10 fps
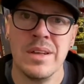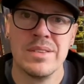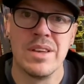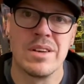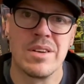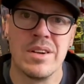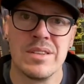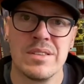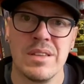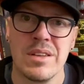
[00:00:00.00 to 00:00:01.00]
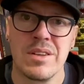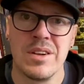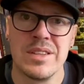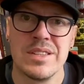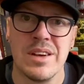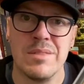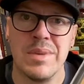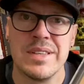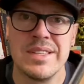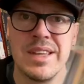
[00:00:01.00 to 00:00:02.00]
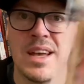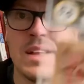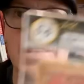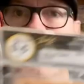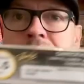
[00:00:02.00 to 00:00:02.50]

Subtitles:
So I got it signed by Stan.